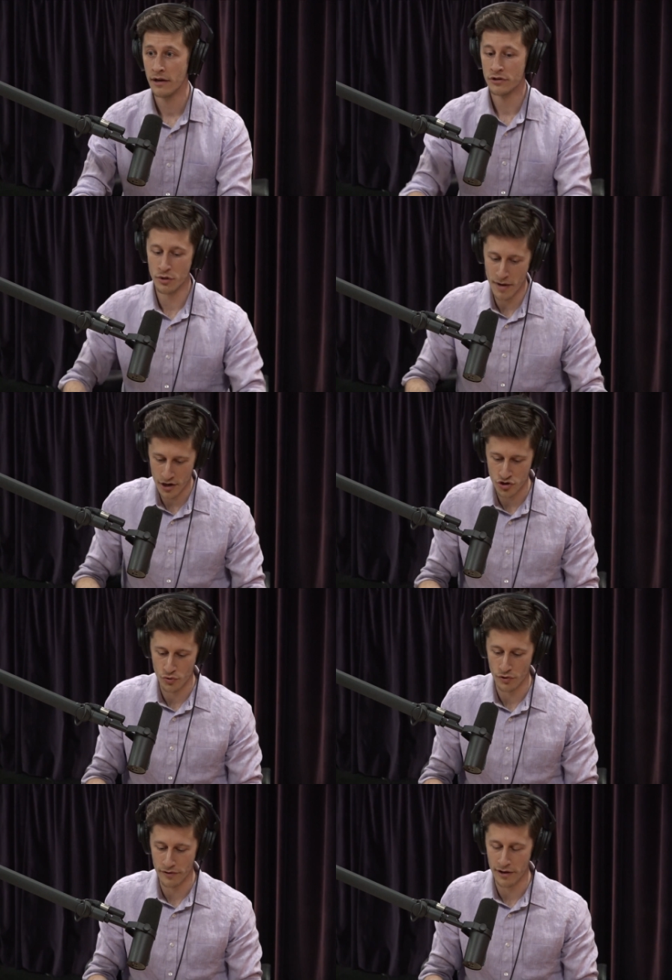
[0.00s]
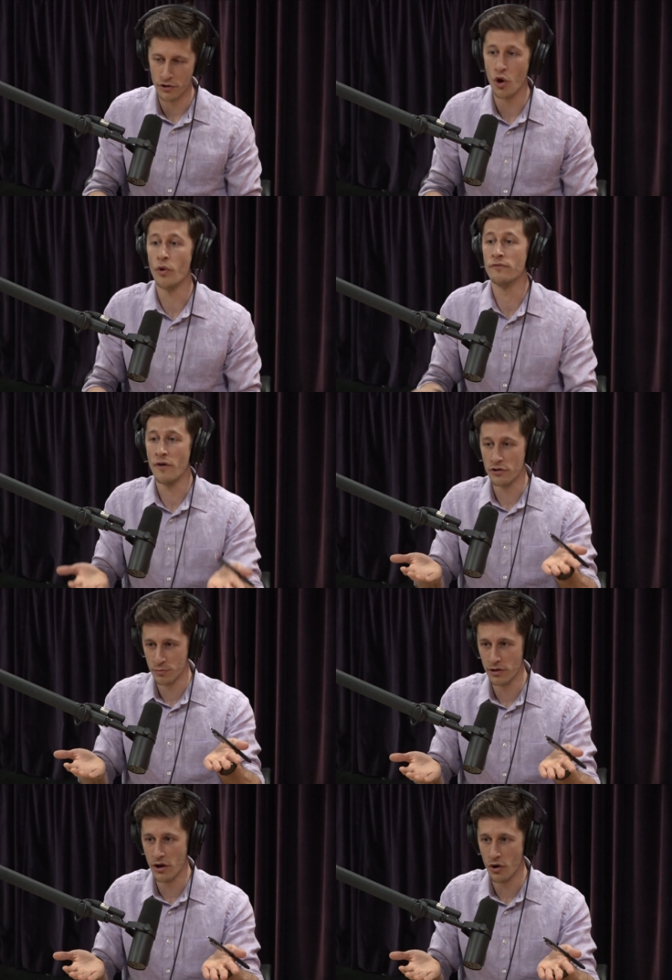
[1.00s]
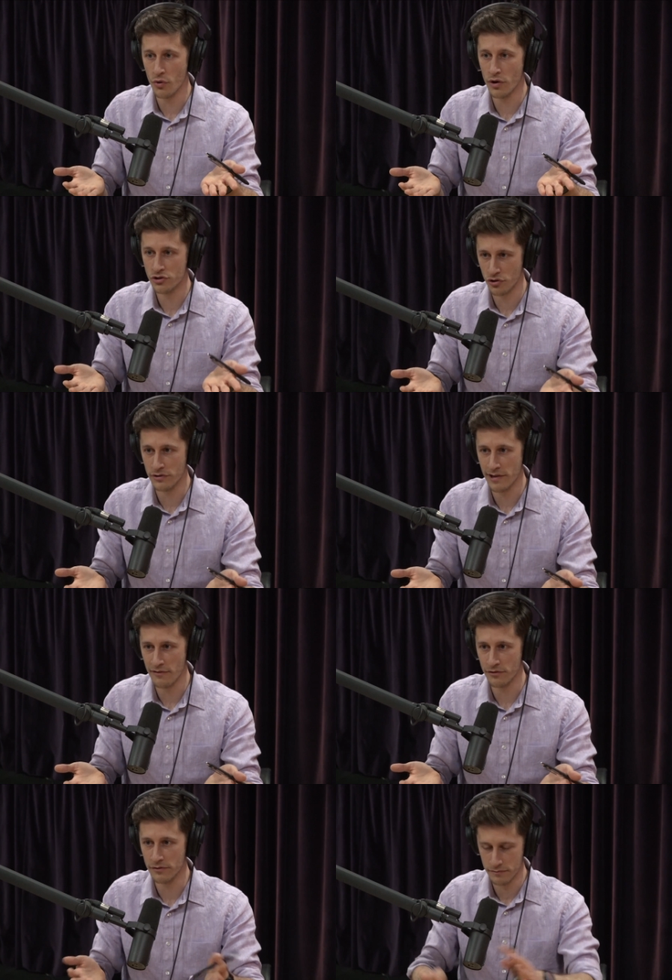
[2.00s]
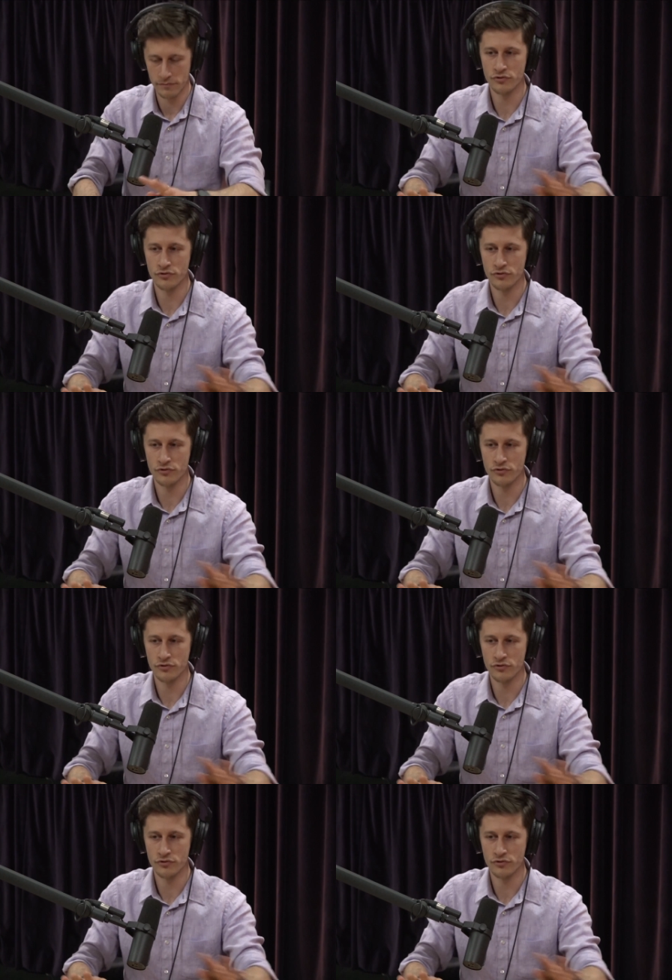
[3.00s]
to make sure that no one falls below a certain level.